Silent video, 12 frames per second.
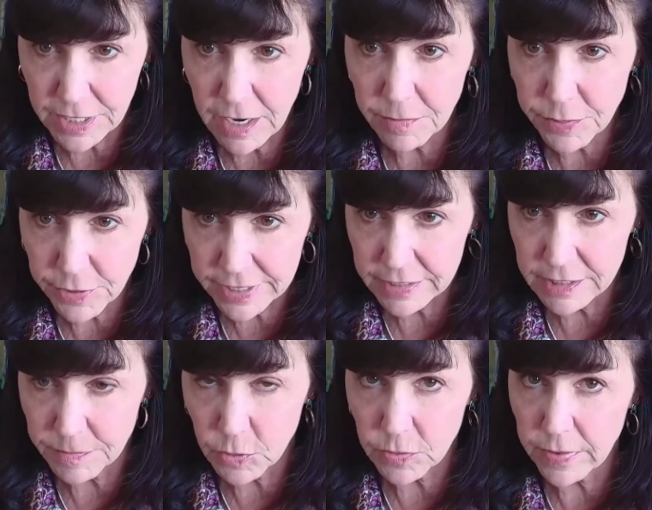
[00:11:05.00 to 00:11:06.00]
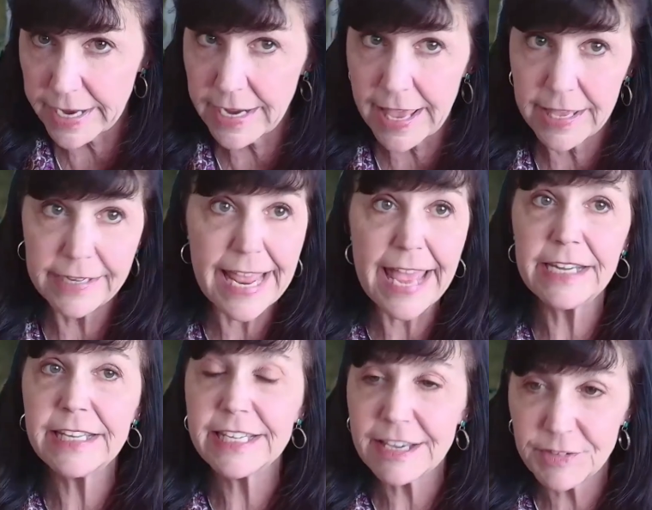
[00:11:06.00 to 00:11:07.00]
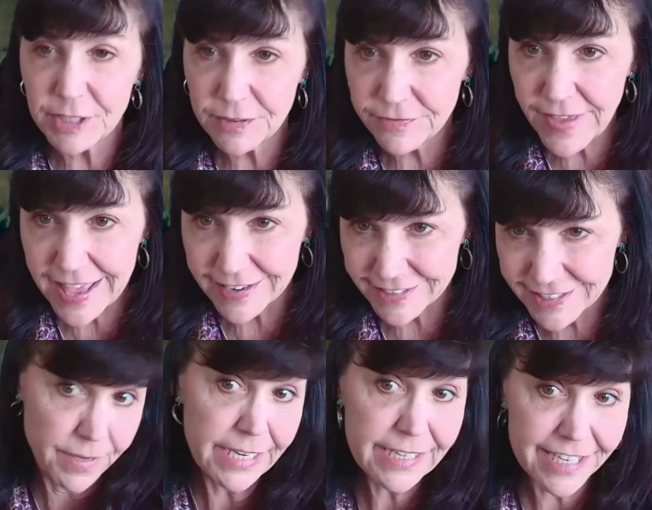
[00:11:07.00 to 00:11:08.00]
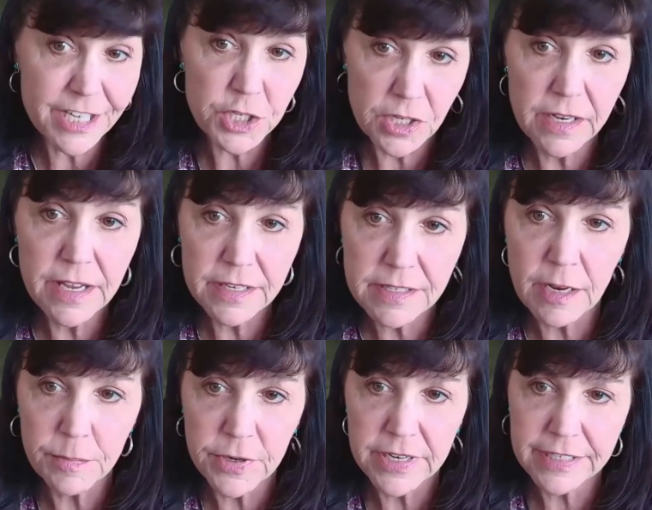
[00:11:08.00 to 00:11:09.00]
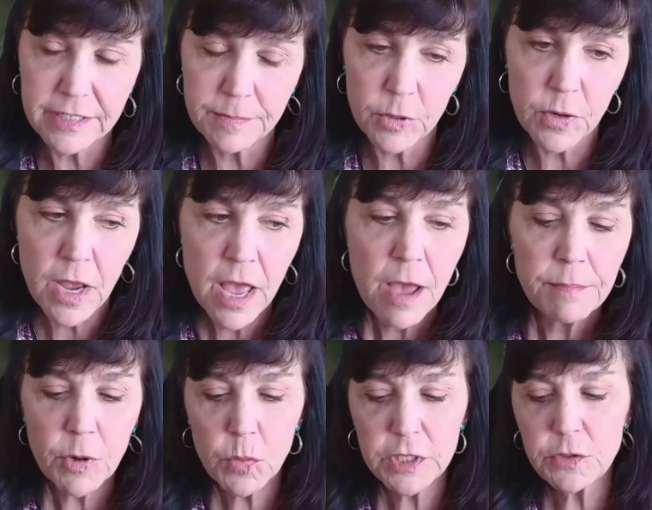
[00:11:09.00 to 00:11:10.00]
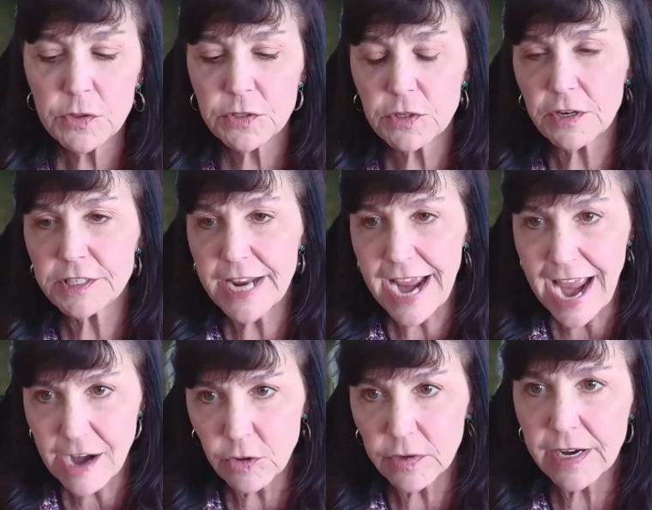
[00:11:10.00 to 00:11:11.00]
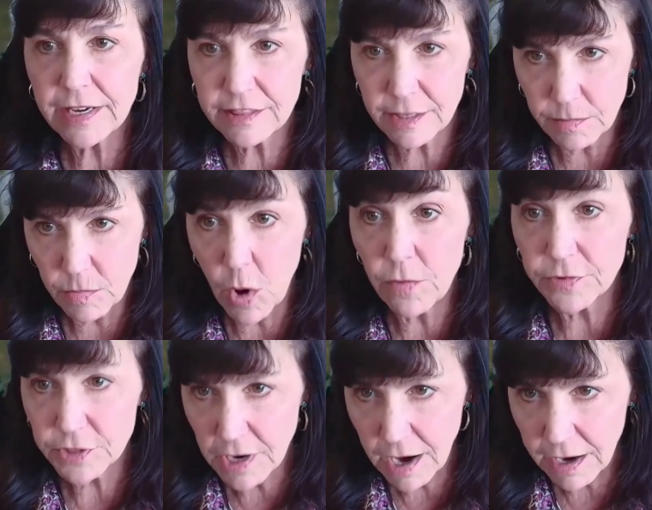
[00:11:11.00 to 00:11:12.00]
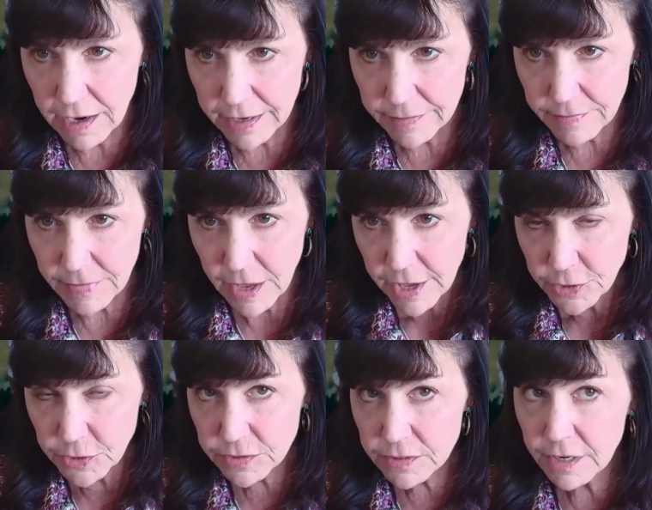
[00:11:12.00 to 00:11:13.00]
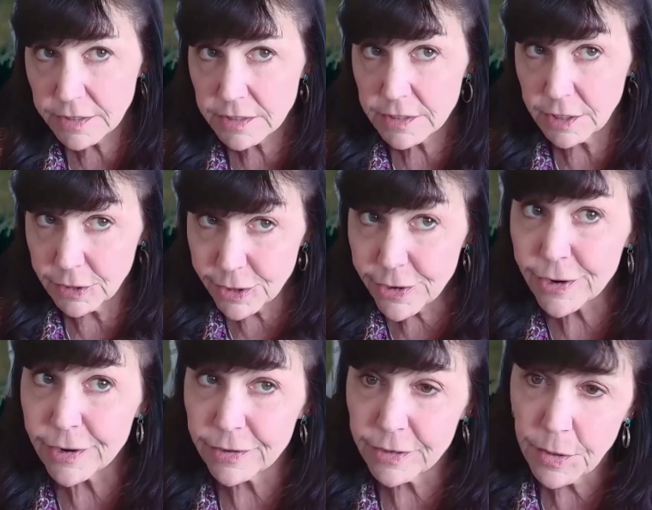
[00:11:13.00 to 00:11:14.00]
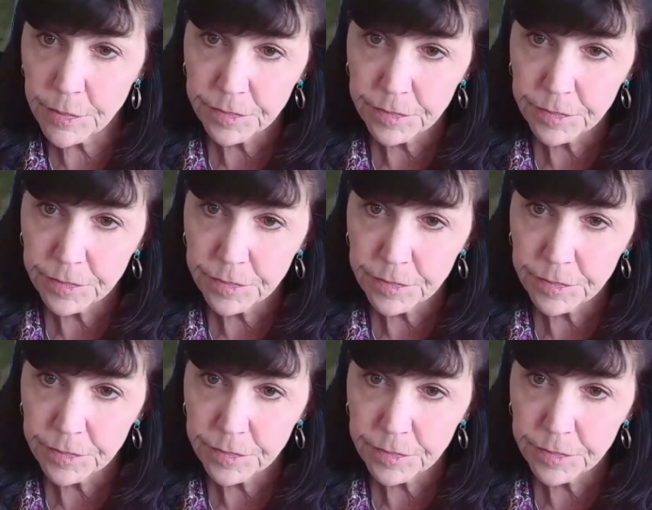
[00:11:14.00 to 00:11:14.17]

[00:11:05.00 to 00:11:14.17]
and unpredictable, and in any given event, an ignition is unpredictable. But when you start to aggregate them over time, you start to learn